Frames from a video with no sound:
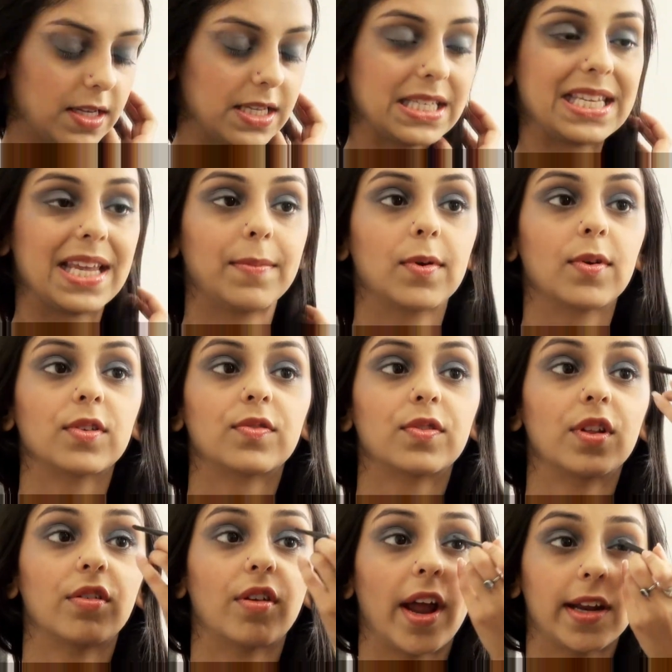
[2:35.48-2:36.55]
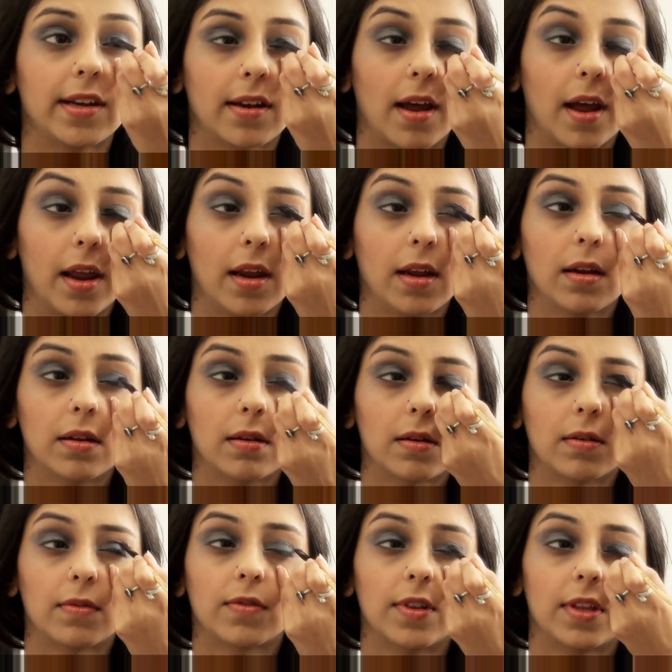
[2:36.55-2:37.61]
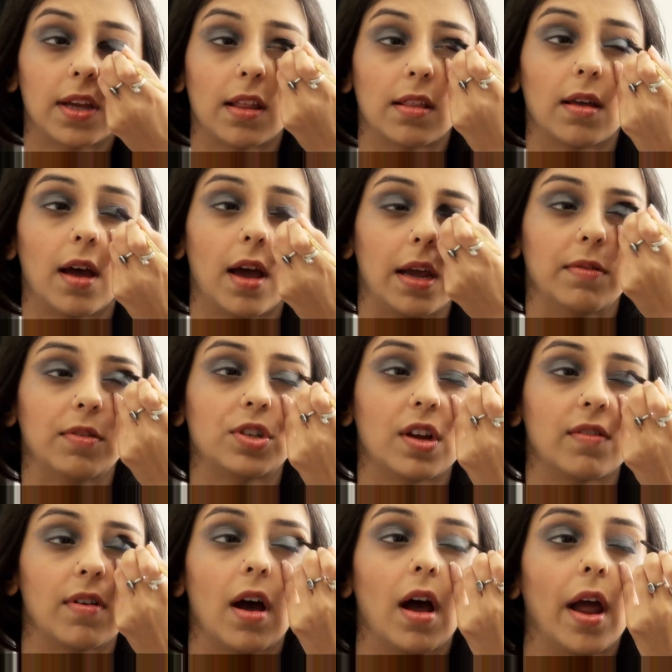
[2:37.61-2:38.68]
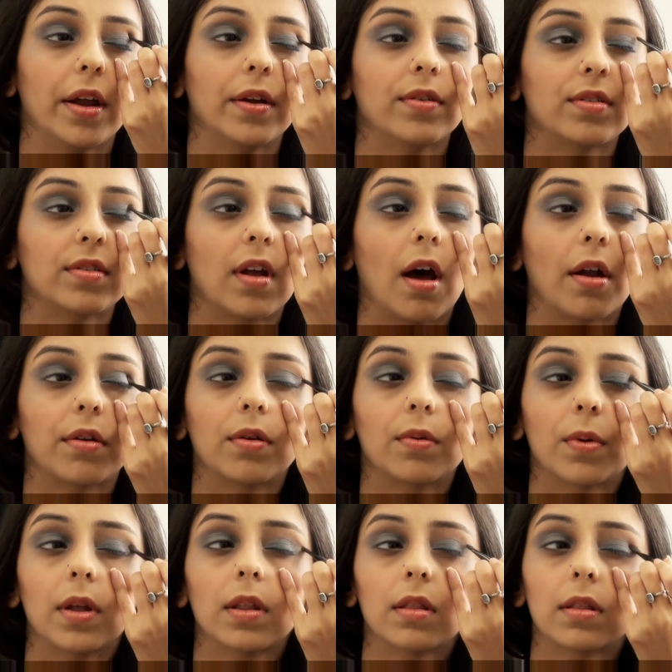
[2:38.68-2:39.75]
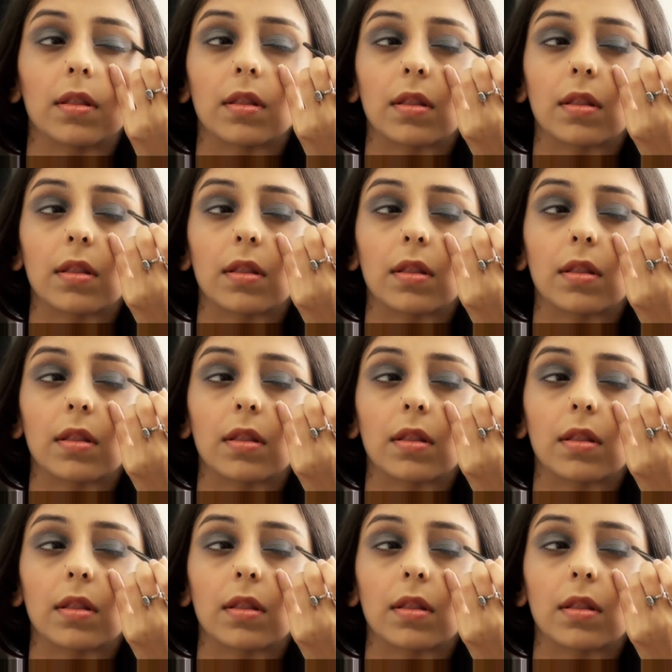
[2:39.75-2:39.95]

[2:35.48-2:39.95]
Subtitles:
Same goes for the right eye, the other eye, whichever eye you started with.